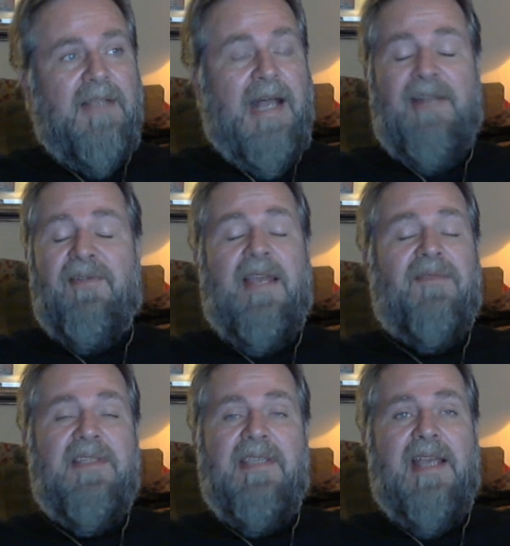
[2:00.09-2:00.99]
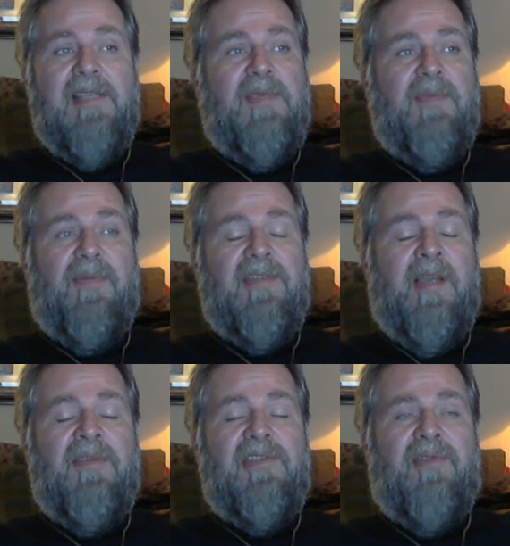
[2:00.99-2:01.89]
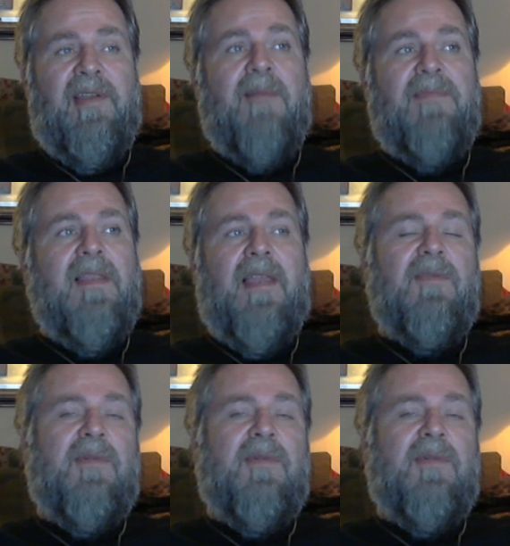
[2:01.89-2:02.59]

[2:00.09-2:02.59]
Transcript: I don't have to guess, people tell me straight up they like what